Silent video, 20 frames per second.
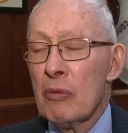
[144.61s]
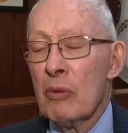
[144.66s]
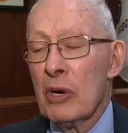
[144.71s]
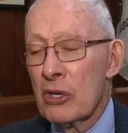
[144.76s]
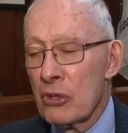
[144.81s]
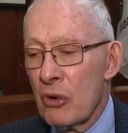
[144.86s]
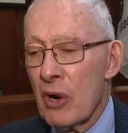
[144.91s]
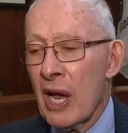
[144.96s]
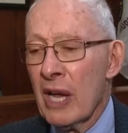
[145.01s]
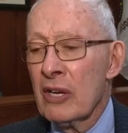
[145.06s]

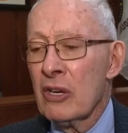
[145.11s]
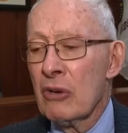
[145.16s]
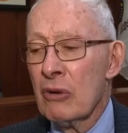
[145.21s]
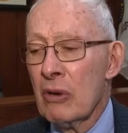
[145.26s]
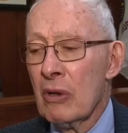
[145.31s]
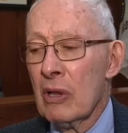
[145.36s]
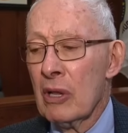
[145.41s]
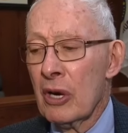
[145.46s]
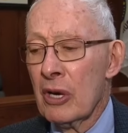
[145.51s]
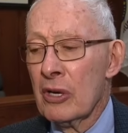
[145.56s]
We're trying
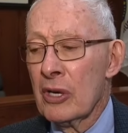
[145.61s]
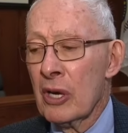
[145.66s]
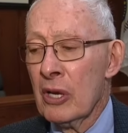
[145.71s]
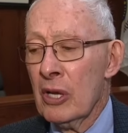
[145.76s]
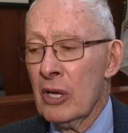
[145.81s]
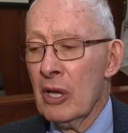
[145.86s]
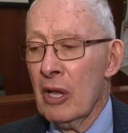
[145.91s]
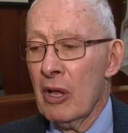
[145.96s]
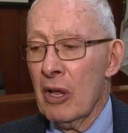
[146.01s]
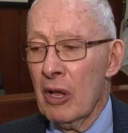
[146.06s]
to alert
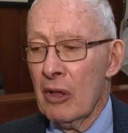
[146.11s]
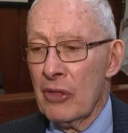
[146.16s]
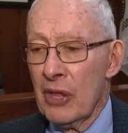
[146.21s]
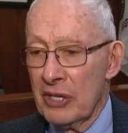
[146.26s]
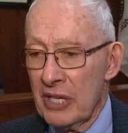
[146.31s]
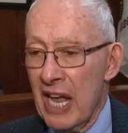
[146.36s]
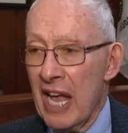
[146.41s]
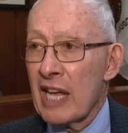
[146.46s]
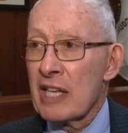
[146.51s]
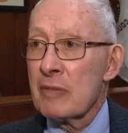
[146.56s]

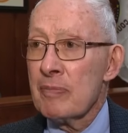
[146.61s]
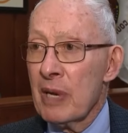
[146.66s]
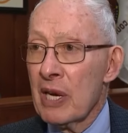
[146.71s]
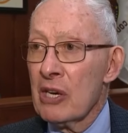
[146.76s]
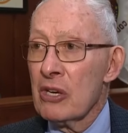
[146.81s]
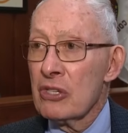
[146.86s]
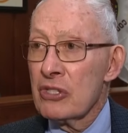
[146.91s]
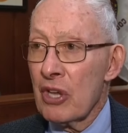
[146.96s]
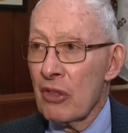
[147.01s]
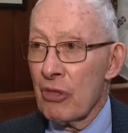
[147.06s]
the
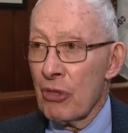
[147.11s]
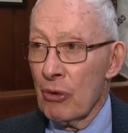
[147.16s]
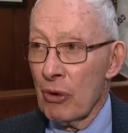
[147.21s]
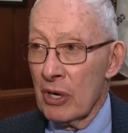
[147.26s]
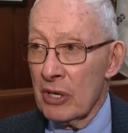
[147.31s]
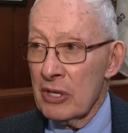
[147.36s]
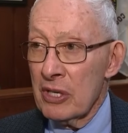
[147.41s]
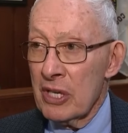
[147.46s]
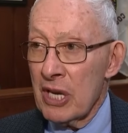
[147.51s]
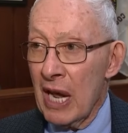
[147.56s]
taxpayers in
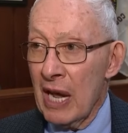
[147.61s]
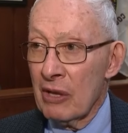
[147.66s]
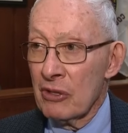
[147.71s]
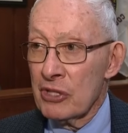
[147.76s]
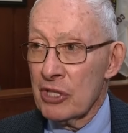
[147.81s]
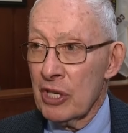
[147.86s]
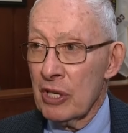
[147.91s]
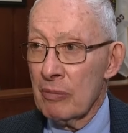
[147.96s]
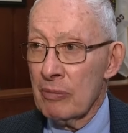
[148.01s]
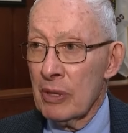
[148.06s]
Thornton
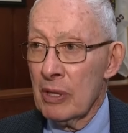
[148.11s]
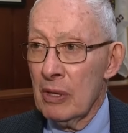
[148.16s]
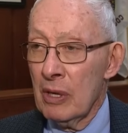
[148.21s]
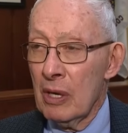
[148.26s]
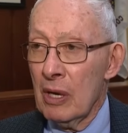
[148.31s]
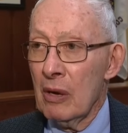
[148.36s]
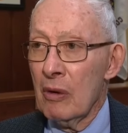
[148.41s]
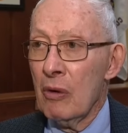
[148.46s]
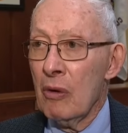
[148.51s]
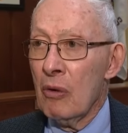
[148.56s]
Township
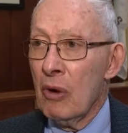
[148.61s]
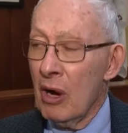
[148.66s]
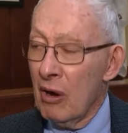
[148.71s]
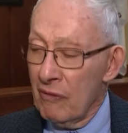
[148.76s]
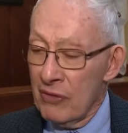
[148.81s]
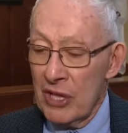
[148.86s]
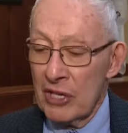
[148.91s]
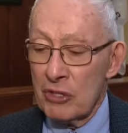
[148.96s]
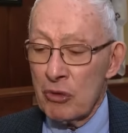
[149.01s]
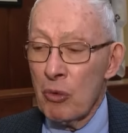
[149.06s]

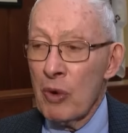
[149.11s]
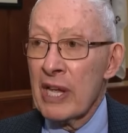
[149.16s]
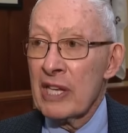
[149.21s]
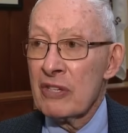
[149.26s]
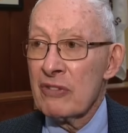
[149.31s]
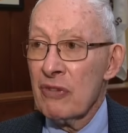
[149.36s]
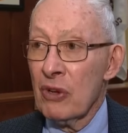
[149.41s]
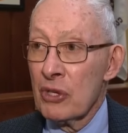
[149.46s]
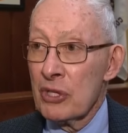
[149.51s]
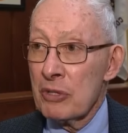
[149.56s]
of this
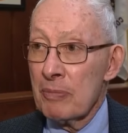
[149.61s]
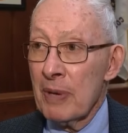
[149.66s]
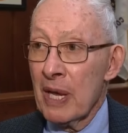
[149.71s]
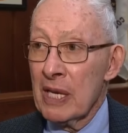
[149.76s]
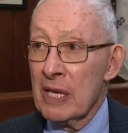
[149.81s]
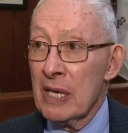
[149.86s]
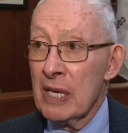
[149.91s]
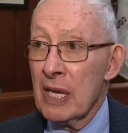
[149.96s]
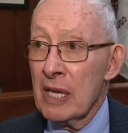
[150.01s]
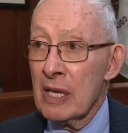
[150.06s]
wasteful
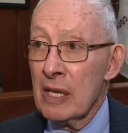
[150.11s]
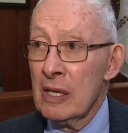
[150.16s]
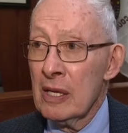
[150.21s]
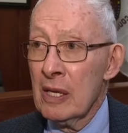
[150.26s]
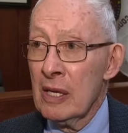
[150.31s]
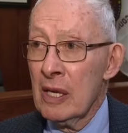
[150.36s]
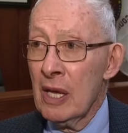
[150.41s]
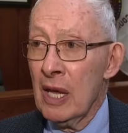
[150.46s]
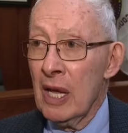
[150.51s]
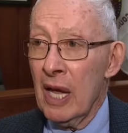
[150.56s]
spending,
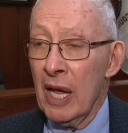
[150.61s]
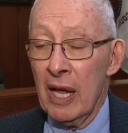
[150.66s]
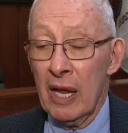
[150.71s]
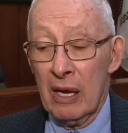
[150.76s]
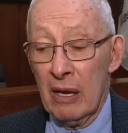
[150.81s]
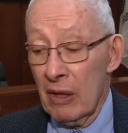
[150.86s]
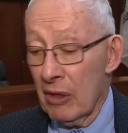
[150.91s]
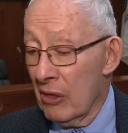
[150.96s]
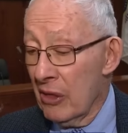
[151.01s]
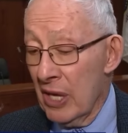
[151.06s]

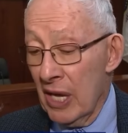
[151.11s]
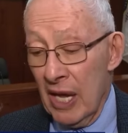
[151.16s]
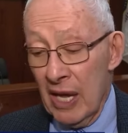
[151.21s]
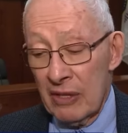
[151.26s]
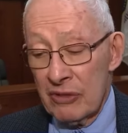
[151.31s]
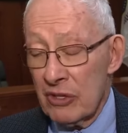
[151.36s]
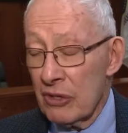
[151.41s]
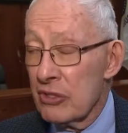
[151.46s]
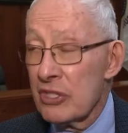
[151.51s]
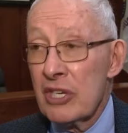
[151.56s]
and the
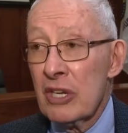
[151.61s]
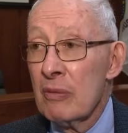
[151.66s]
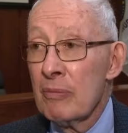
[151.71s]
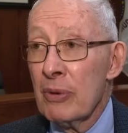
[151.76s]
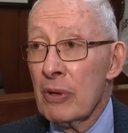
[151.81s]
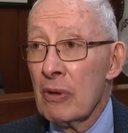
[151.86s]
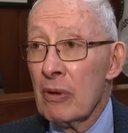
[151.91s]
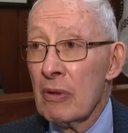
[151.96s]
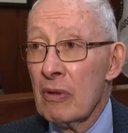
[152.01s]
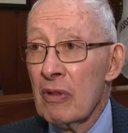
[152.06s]
answer is
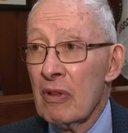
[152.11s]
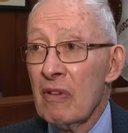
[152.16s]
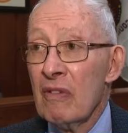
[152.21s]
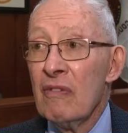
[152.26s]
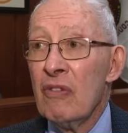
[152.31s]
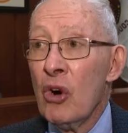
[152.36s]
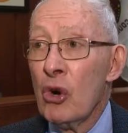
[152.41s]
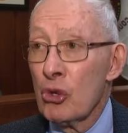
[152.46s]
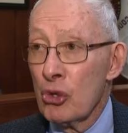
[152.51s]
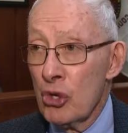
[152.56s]
simple:
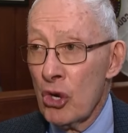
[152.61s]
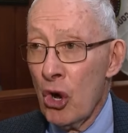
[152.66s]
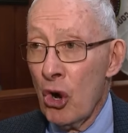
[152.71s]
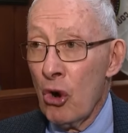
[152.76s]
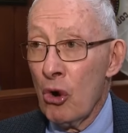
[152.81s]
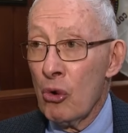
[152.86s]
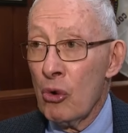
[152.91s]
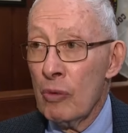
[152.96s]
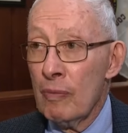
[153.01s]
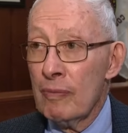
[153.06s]
vote
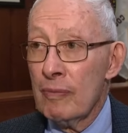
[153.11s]
no.